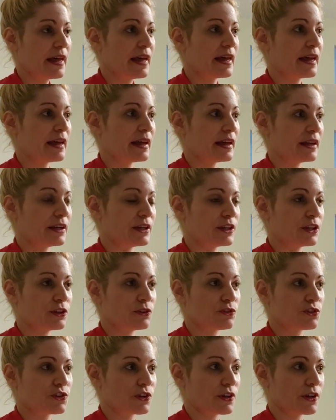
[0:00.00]
And
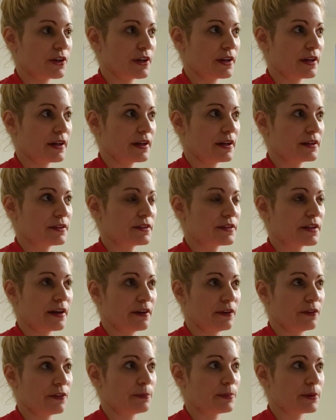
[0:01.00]
you should
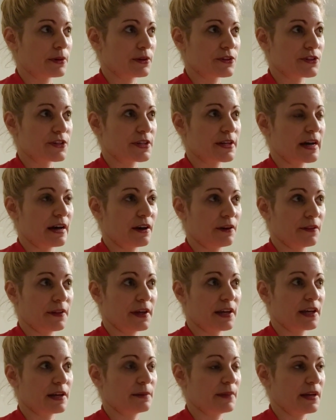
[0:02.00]
tell the person how
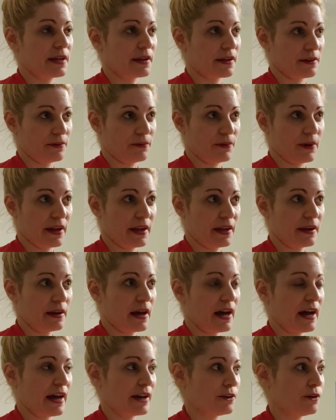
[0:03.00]
they can make it right.
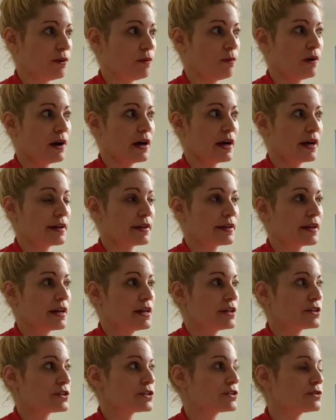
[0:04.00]
I don't want
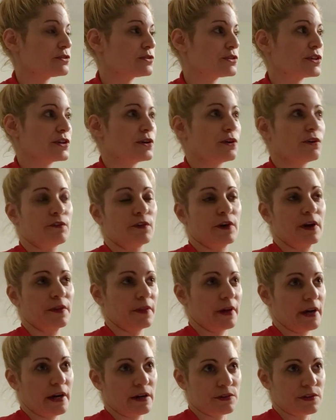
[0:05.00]
Susie over
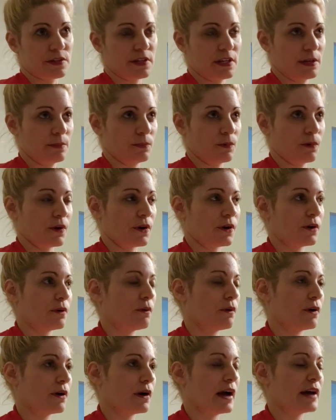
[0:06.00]
at the house anymore,
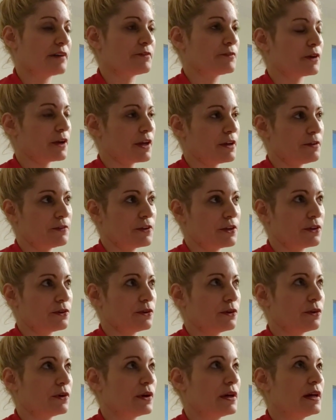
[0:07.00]
or I forgive
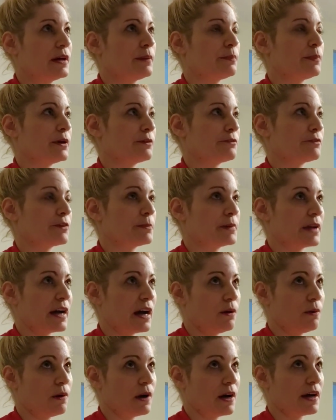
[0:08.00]
you, but from
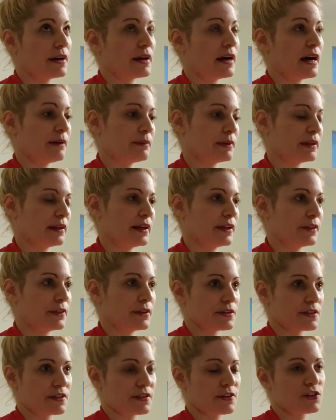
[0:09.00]
now on, I would like
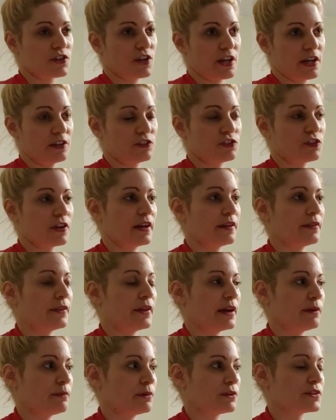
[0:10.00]
this to change. And
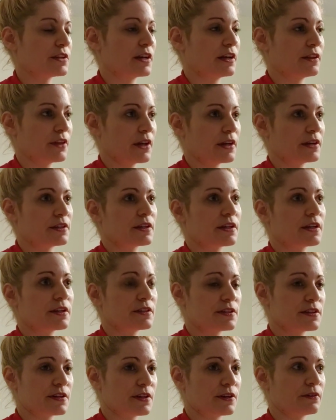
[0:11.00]
they will take that into
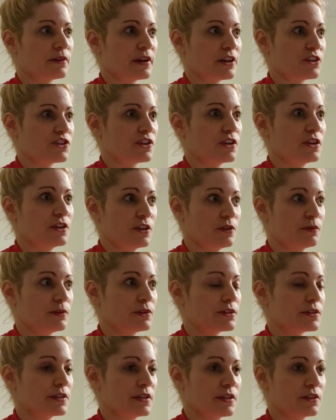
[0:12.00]
consideration and you
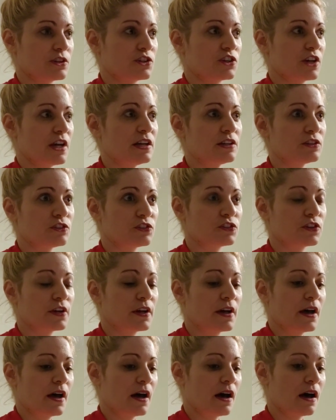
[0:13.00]
will see the change.
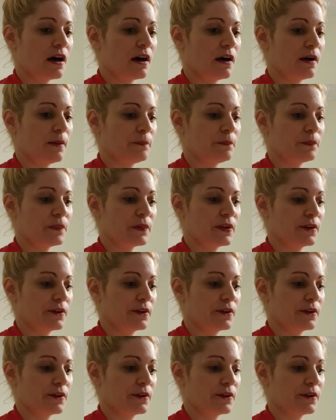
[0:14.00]
And